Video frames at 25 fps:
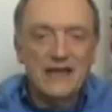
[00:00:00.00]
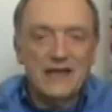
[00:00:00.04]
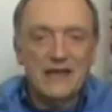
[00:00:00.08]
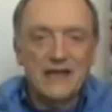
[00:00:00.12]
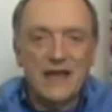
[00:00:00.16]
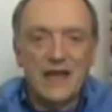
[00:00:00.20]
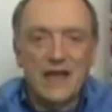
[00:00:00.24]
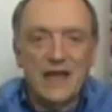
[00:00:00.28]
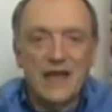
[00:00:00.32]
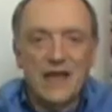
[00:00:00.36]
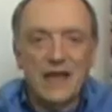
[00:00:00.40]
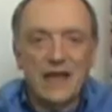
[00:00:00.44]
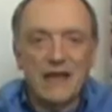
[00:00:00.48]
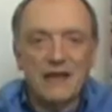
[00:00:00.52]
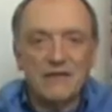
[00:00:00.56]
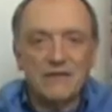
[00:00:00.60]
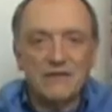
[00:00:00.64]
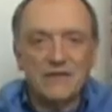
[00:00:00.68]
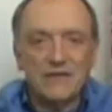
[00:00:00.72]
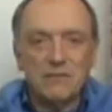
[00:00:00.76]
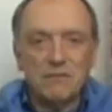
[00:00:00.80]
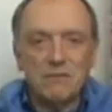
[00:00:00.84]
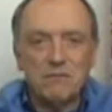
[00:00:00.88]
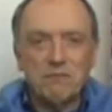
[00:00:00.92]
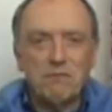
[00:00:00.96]

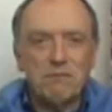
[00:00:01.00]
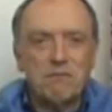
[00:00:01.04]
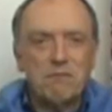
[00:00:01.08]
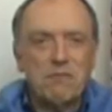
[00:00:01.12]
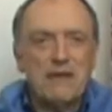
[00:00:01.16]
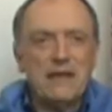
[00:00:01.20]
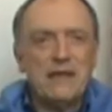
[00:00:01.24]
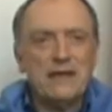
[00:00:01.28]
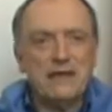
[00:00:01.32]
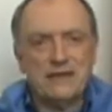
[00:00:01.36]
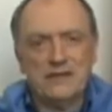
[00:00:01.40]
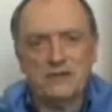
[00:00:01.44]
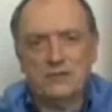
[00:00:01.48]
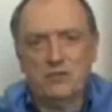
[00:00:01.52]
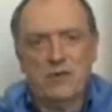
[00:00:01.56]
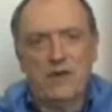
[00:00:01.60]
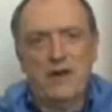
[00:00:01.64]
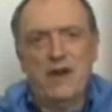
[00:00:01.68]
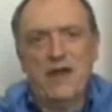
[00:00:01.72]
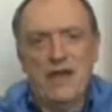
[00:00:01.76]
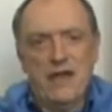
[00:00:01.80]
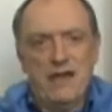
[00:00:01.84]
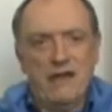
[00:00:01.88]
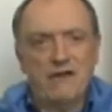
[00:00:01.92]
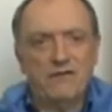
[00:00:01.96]
The biggest
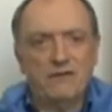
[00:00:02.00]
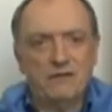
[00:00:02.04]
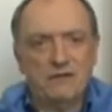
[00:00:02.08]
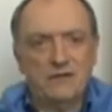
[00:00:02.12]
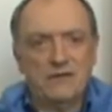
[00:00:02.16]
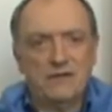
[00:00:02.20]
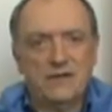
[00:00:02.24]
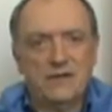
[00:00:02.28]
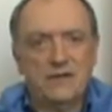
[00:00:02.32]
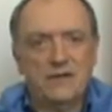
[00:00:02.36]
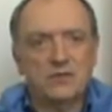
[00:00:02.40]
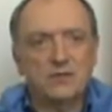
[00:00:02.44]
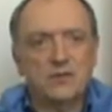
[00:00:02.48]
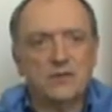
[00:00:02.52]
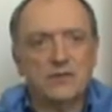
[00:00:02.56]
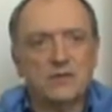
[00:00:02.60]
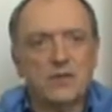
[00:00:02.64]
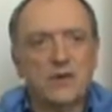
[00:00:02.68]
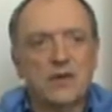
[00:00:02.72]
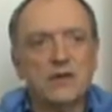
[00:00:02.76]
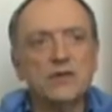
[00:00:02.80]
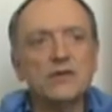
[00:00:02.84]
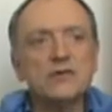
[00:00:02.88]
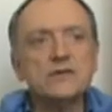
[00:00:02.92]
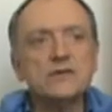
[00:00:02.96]
one I ever did was
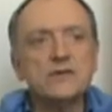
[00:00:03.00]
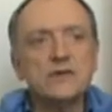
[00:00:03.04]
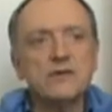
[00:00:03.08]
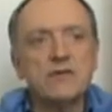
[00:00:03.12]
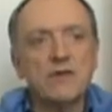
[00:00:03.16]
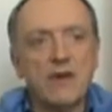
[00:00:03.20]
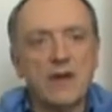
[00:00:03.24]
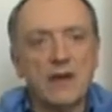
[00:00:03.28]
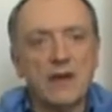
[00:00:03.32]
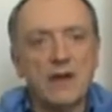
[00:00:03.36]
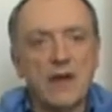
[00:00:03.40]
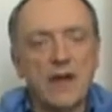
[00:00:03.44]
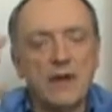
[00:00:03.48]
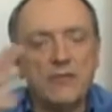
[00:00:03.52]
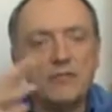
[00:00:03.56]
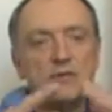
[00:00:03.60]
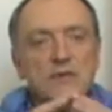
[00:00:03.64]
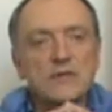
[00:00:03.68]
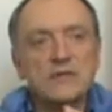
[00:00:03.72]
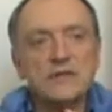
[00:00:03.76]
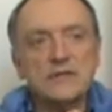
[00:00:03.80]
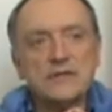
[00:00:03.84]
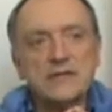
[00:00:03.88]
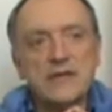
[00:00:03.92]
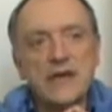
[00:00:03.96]
when Houston Grand
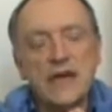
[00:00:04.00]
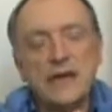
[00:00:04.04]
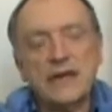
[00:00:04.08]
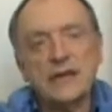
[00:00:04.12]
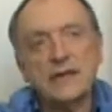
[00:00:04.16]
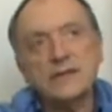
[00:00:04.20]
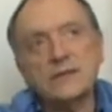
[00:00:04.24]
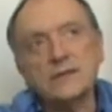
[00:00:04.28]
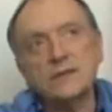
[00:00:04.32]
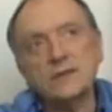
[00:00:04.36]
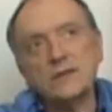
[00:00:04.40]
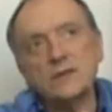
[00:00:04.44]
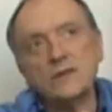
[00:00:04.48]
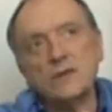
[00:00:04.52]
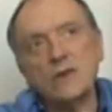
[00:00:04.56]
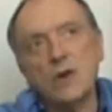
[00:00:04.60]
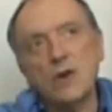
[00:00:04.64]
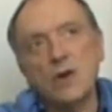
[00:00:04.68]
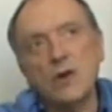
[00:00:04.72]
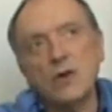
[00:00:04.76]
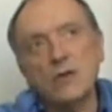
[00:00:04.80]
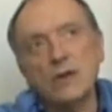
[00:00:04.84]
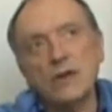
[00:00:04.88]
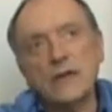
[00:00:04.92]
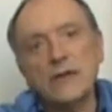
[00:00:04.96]
Opera decided to
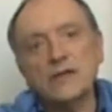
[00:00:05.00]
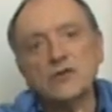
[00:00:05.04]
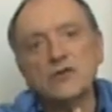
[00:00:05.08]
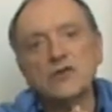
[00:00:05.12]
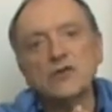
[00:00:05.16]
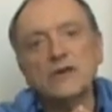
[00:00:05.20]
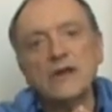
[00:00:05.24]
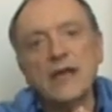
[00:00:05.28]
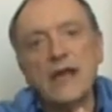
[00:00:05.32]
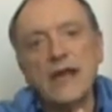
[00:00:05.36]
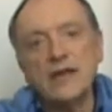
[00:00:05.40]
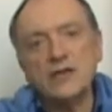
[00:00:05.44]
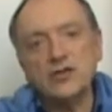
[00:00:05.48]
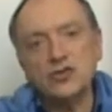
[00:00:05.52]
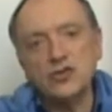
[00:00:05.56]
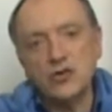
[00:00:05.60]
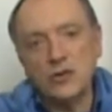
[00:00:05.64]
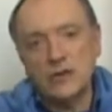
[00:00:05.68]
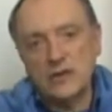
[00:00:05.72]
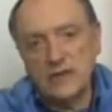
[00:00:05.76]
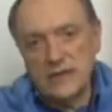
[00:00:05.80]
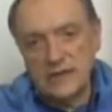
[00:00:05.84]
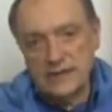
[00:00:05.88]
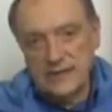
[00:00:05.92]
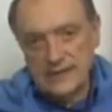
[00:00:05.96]
go
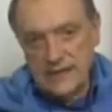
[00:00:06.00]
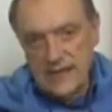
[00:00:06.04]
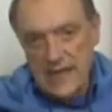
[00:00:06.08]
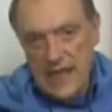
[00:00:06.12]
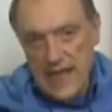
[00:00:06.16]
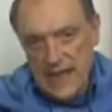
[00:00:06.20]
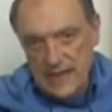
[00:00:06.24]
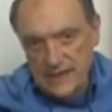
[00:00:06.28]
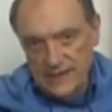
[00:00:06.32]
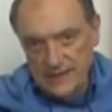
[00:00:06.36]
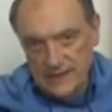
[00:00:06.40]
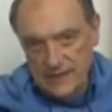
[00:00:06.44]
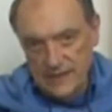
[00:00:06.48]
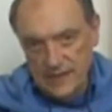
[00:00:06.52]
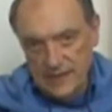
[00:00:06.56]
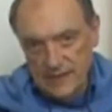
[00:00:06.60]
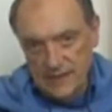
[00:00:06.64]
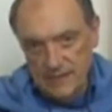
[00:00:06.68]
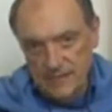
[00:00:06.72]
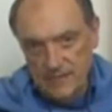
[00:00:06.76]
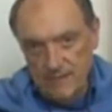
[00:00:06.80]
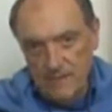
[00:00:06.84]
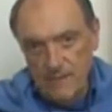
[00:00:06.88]
international in its casting.